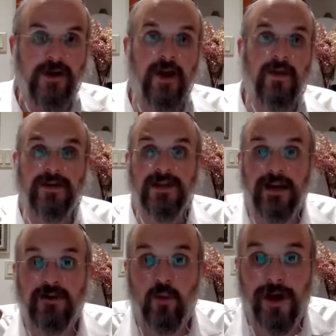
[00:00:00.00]
And this is how
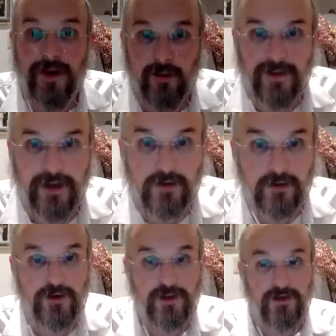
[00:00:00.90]
you, why you come to that
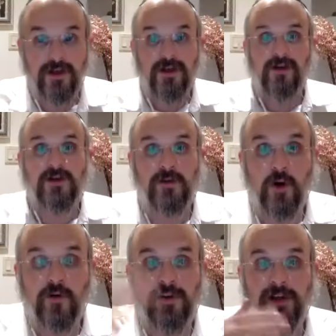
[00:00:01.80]
conclusion. Because we know
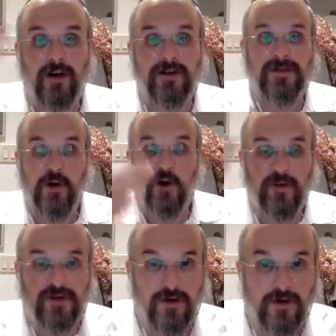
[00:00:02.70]
gvil and gozes both
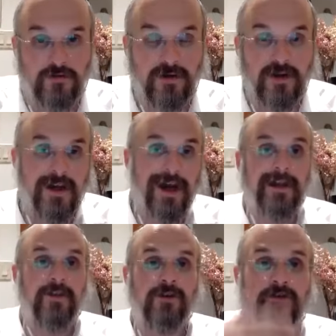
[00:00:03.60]
mean stone and
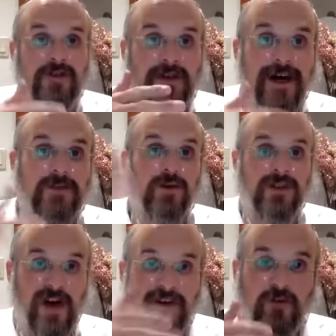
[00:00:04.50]
yet they're different size. One's
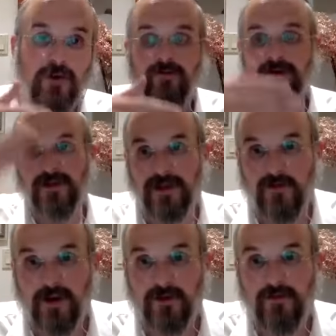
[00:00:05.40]
five tochim, one's six
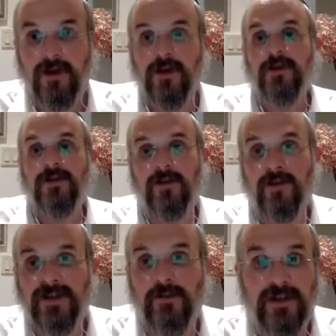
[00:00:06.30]
tochim. So your
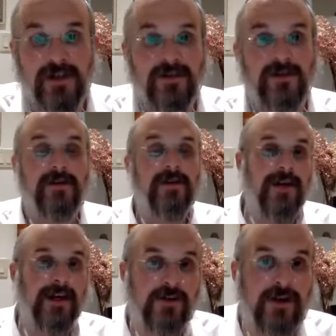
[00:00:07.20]
assumption is the
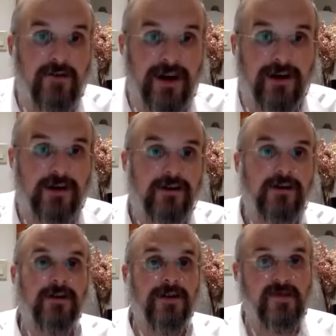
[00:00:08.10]
extra tefach
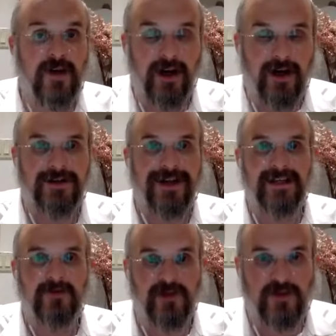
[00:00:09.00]
is because it
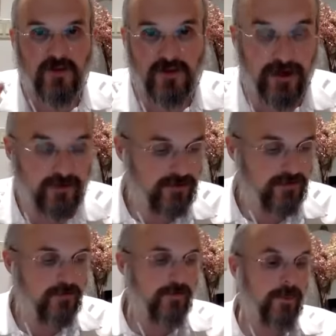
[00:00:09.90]
hasn't been smoothed out.
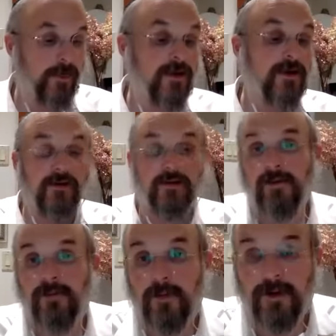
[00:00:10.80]

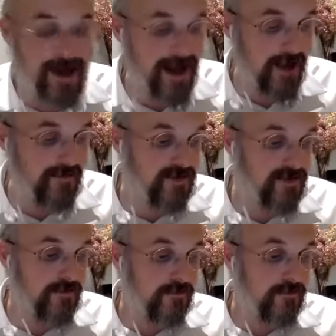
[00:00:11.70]
Vilma, perhaps,